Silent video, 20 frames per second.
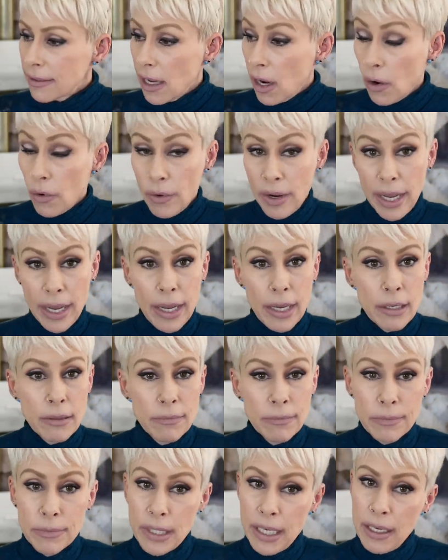okay,
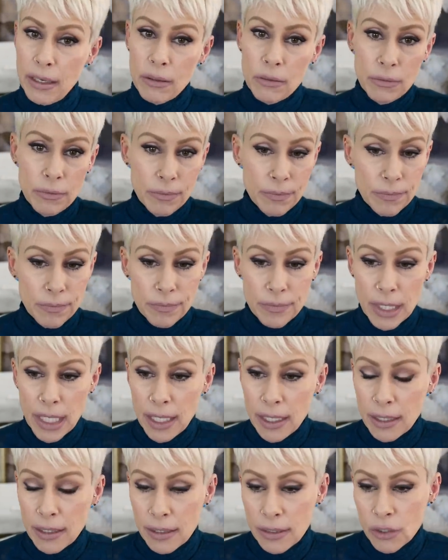now
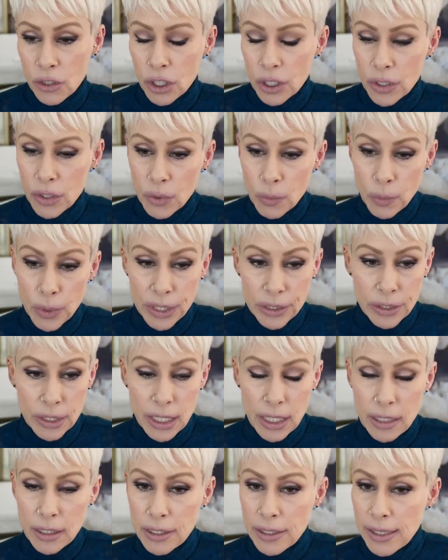that's just a weird
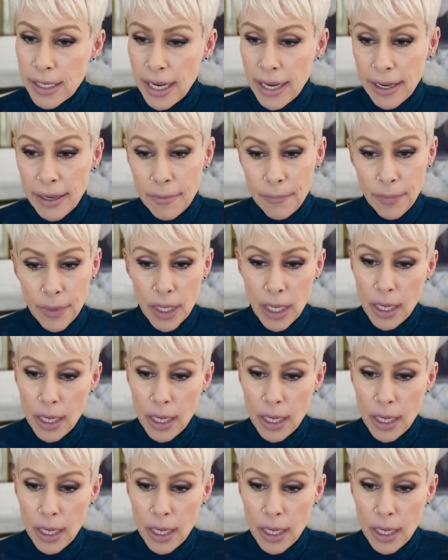thing to say.